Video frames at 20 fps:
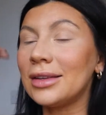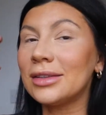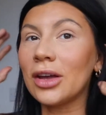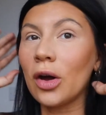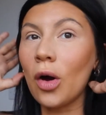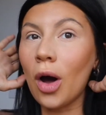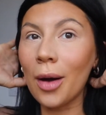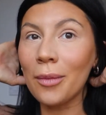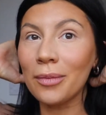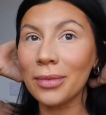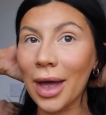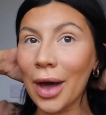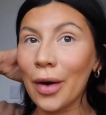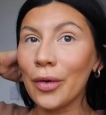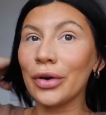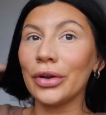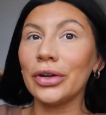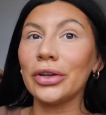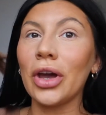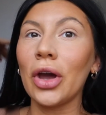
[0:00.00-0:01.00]
so I'm now
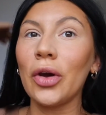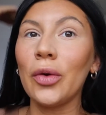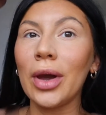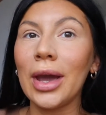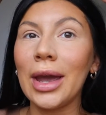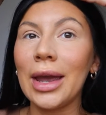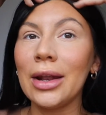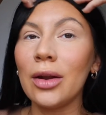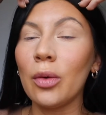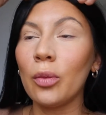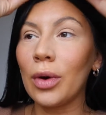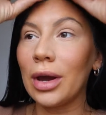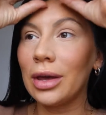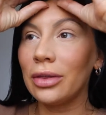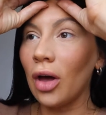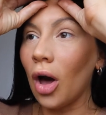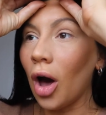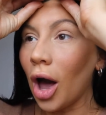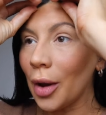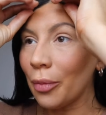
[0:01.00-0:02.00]
going to go in
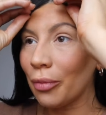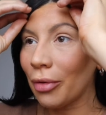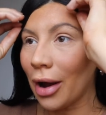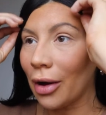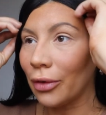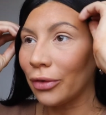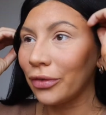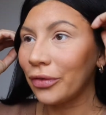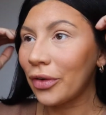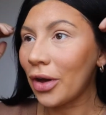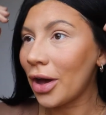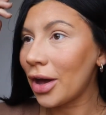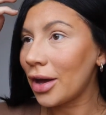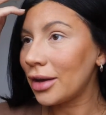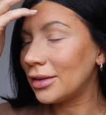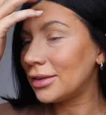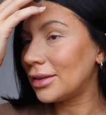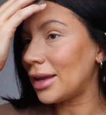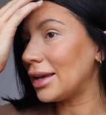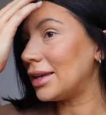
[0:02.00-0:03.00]
with eyebrows
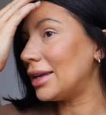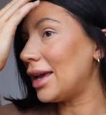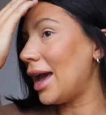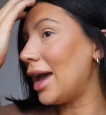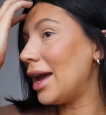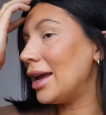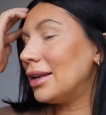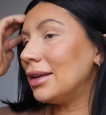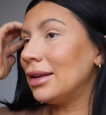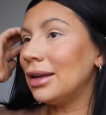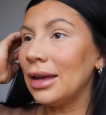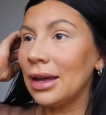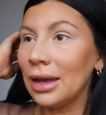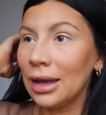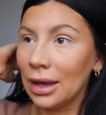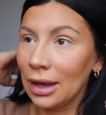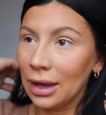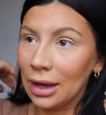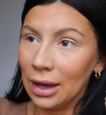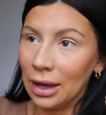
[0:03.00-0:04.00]
first. Again,
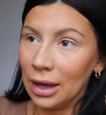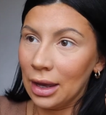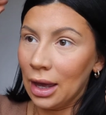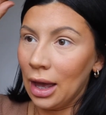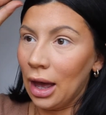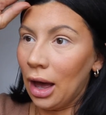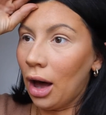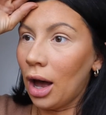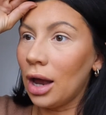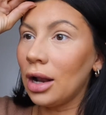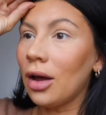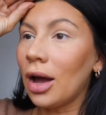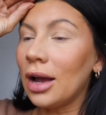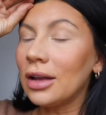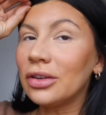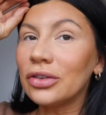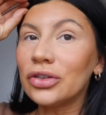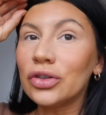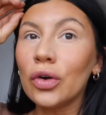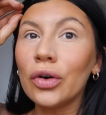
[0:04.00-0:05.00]
I
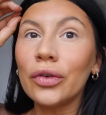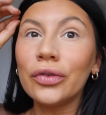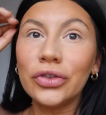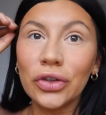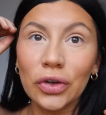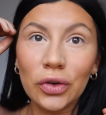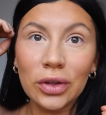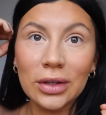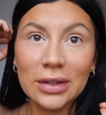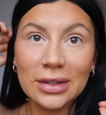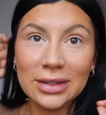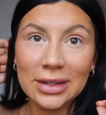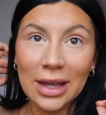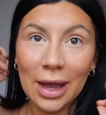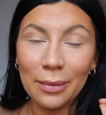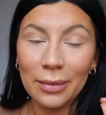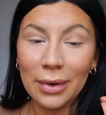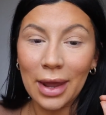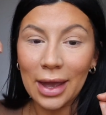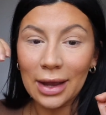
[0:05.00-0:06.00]
like to sort of do this
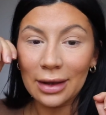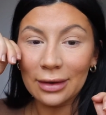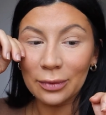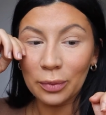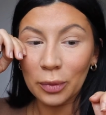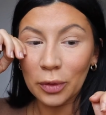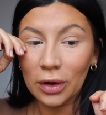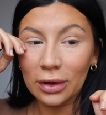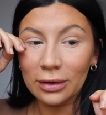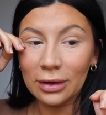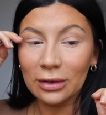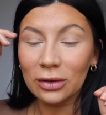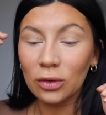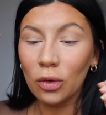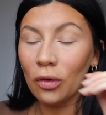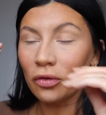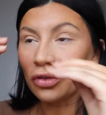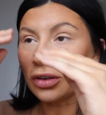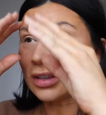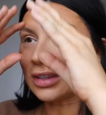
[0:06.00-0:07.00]
step next because it
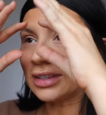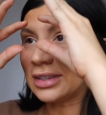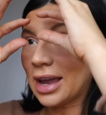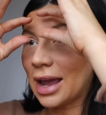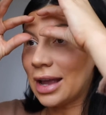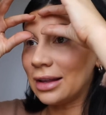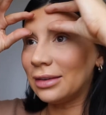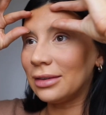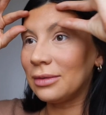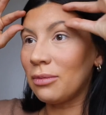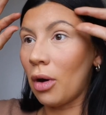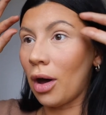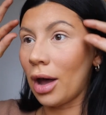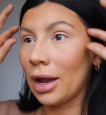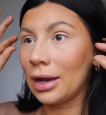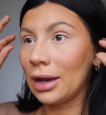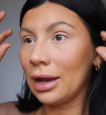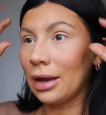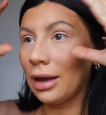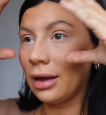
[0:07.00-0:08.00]
sort of just sets
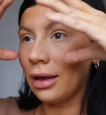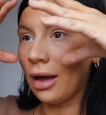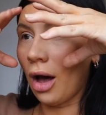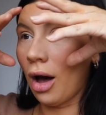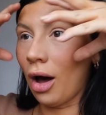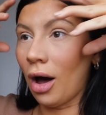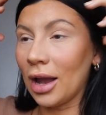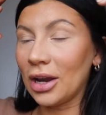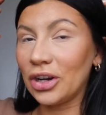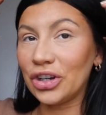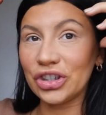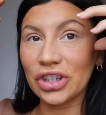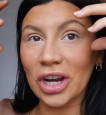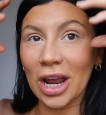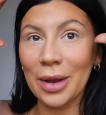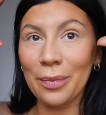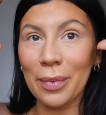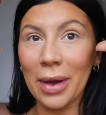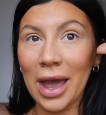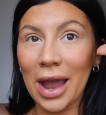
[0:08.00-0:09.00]
my eye
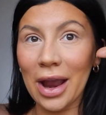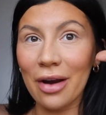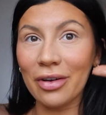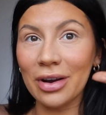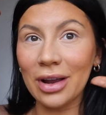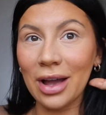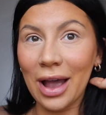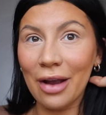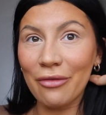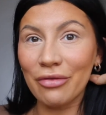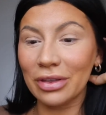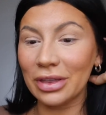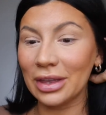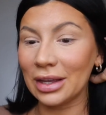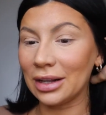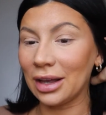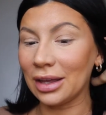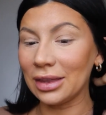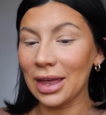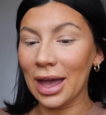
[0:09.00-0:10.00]
shape area,
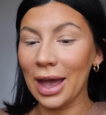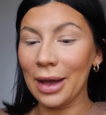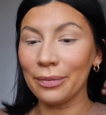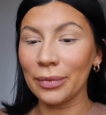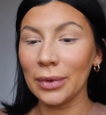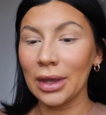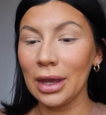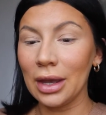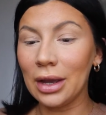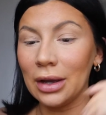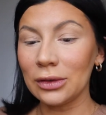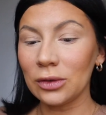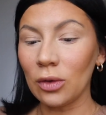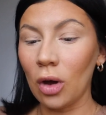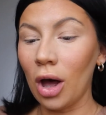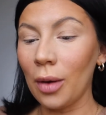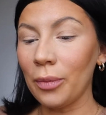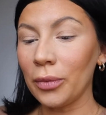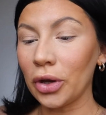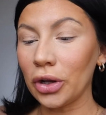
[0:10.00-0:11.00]
everything like that. So
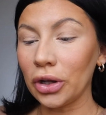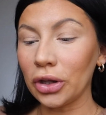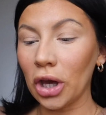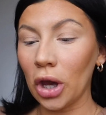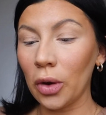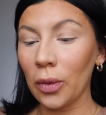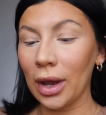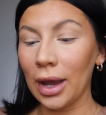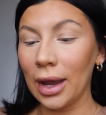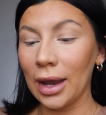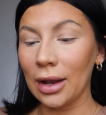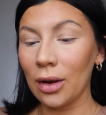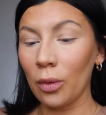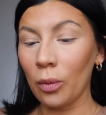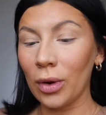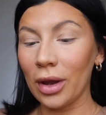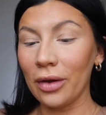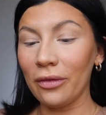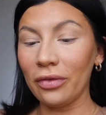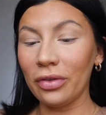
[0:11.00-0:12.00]
I'm going to go in
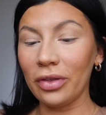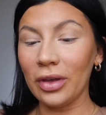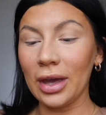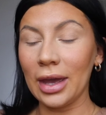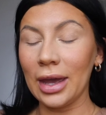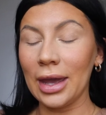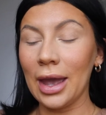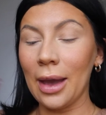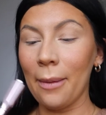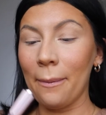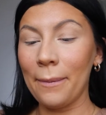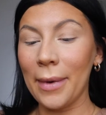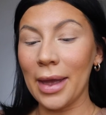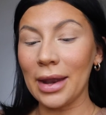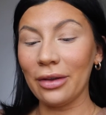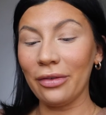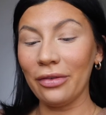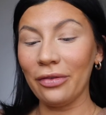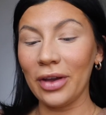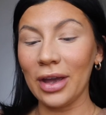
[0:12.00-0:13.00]
with the
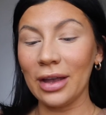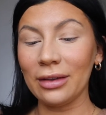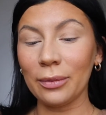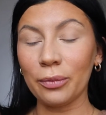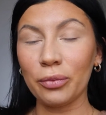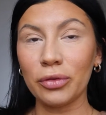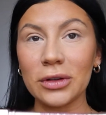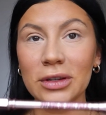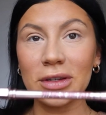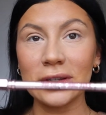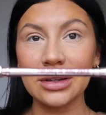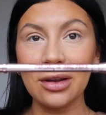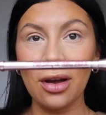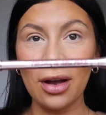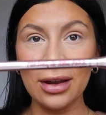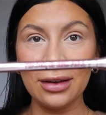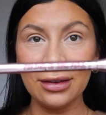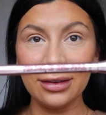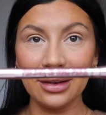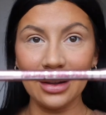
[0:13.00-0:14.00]
Benefit
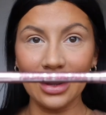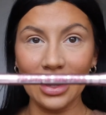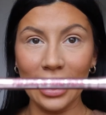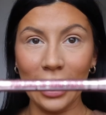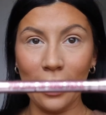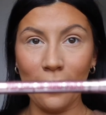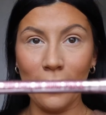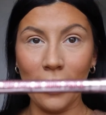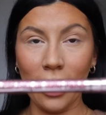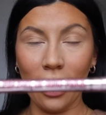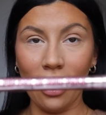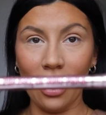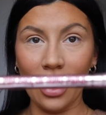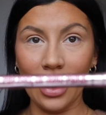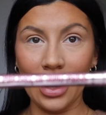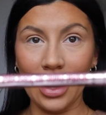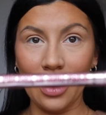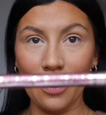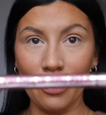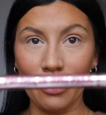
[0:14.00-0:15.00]
Precisely
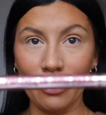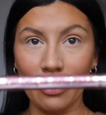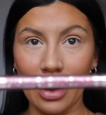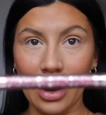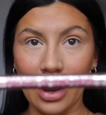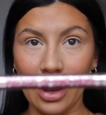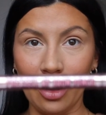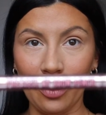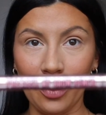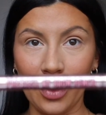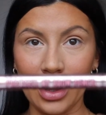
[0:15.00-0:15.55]
My Brow